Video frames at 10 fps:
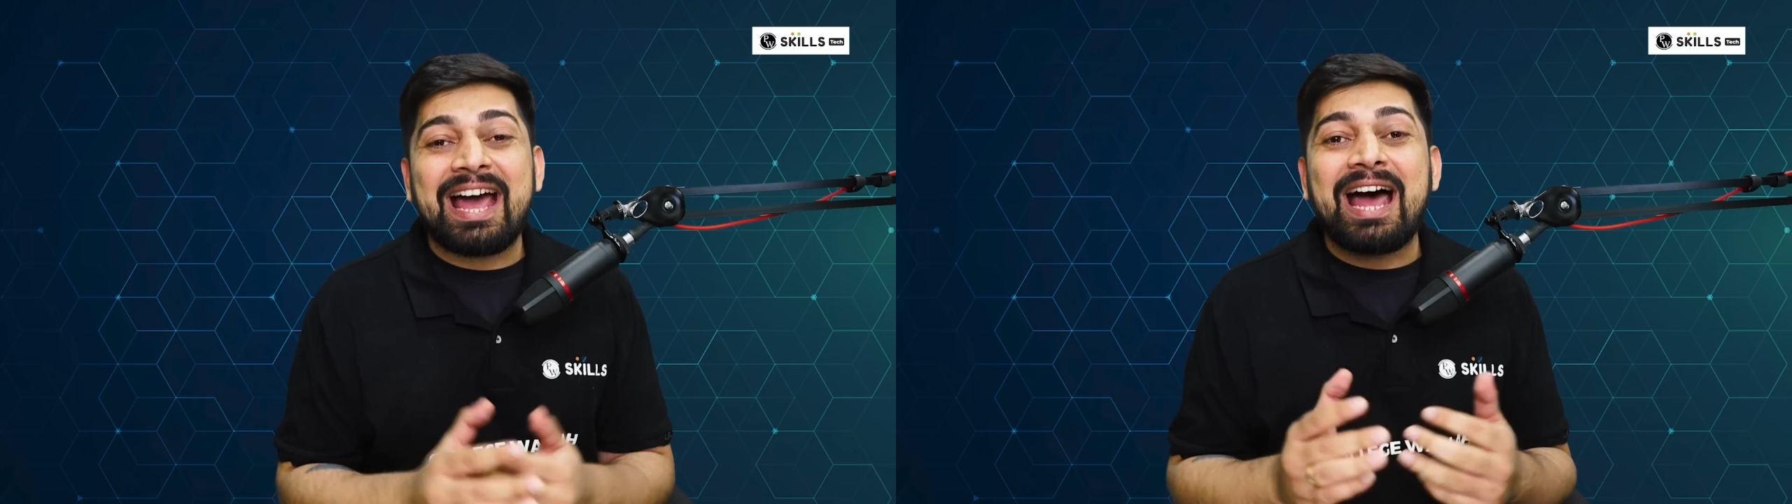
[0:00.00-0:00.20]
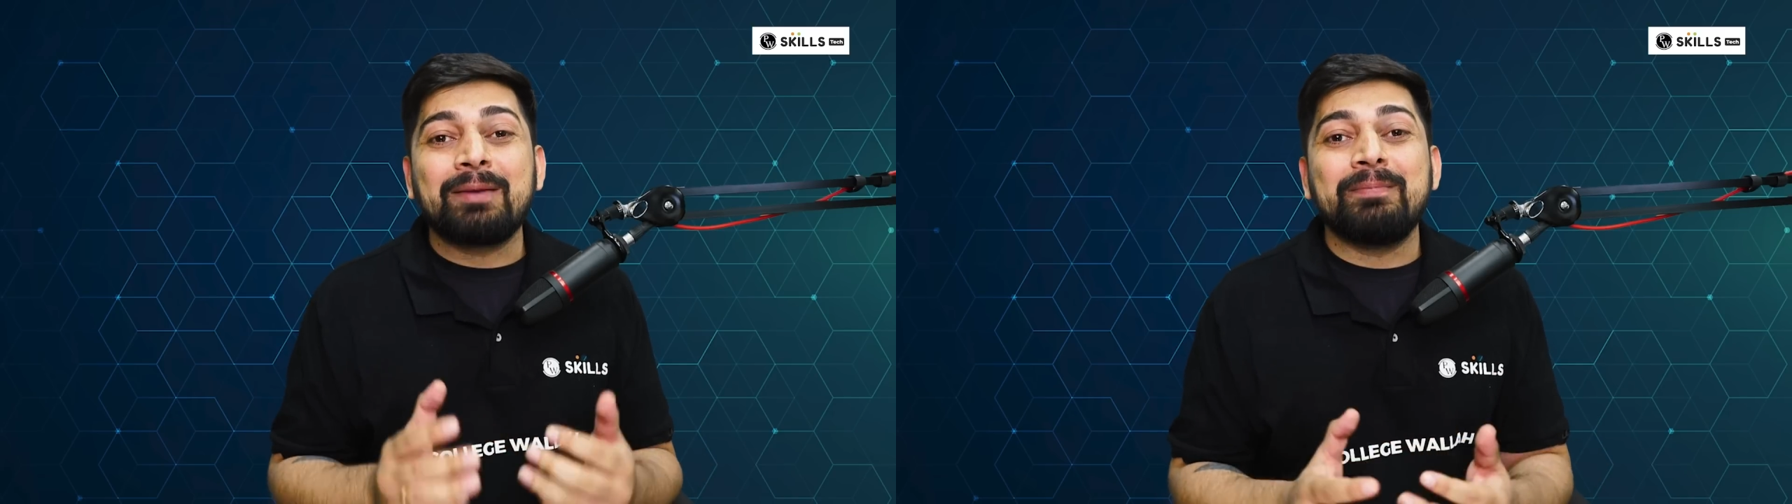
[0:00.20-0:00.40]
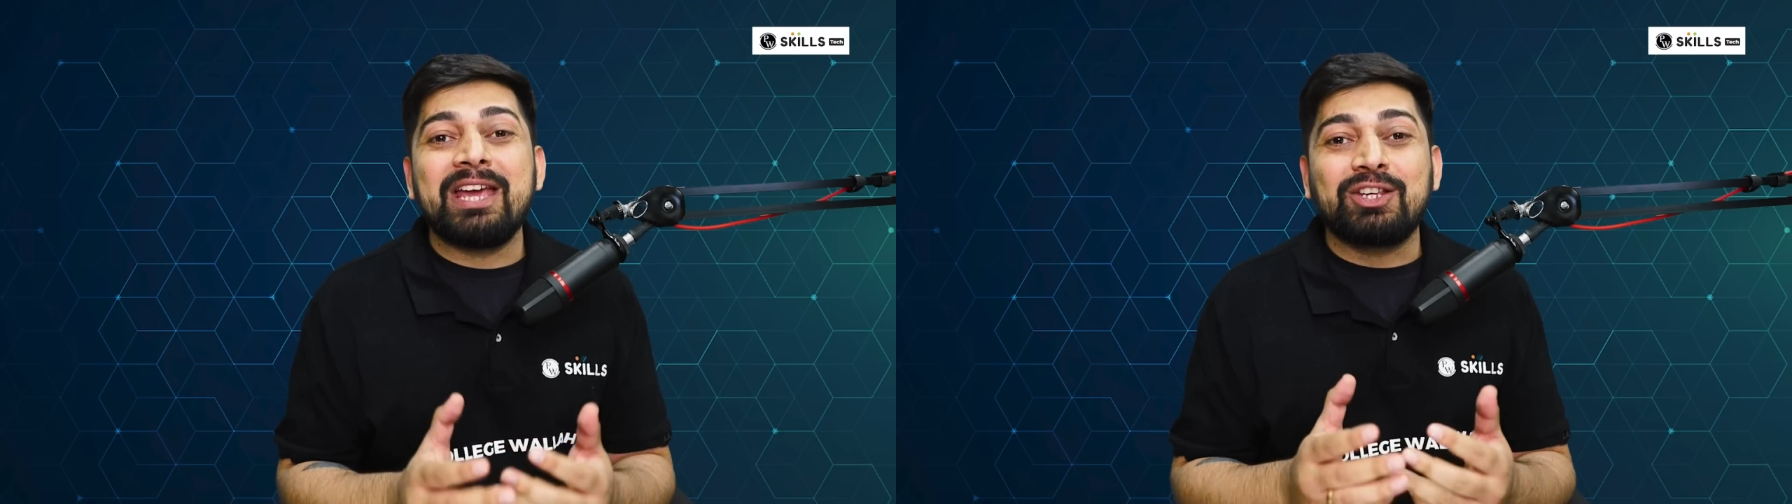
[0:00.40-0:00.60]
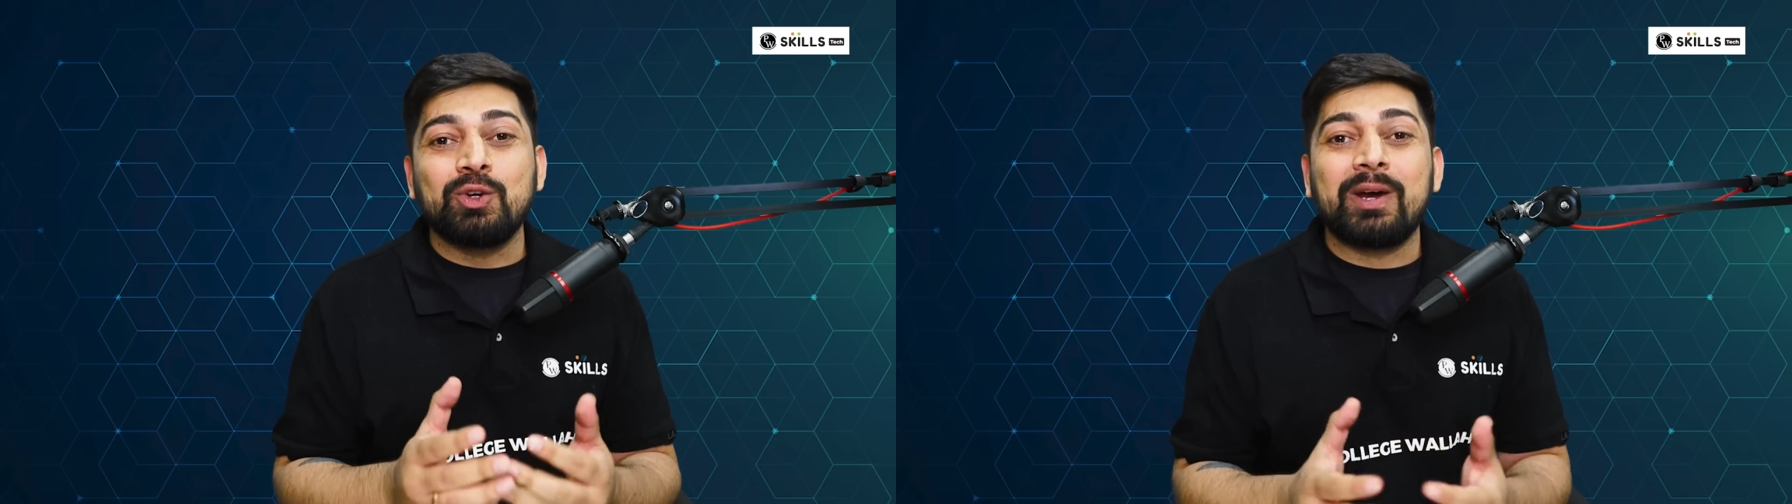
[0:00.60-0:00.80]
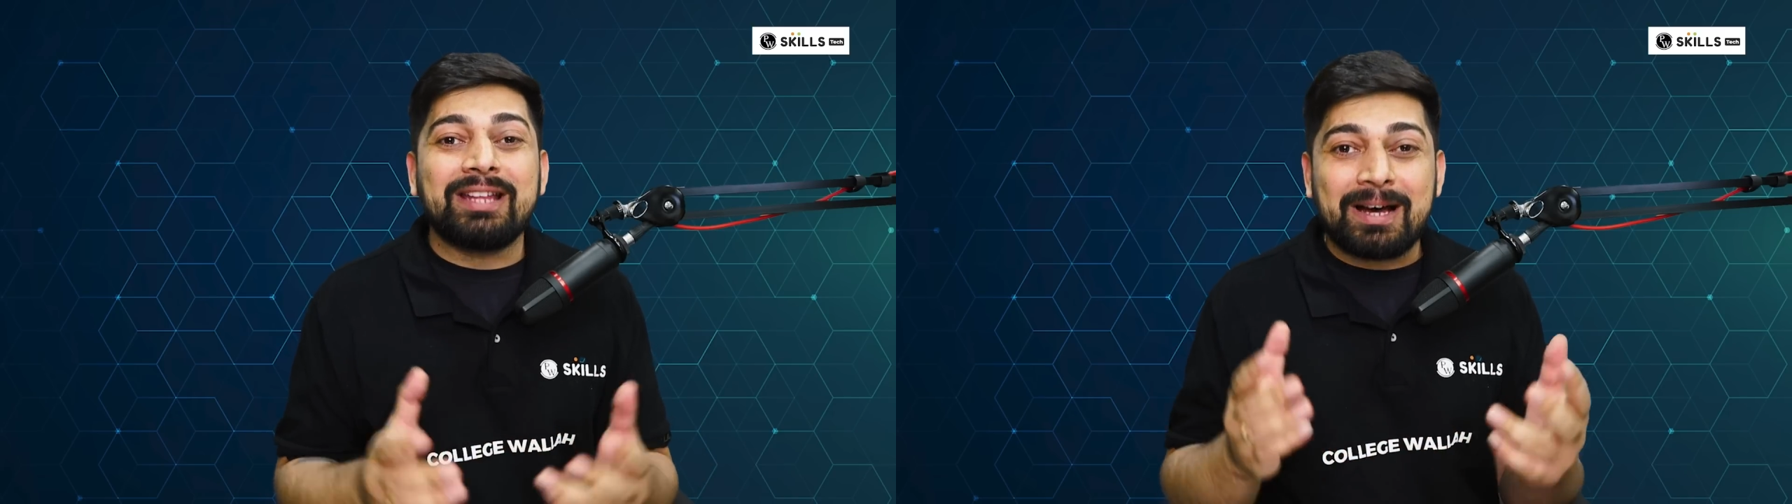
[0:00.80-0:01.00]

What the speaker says: and make you an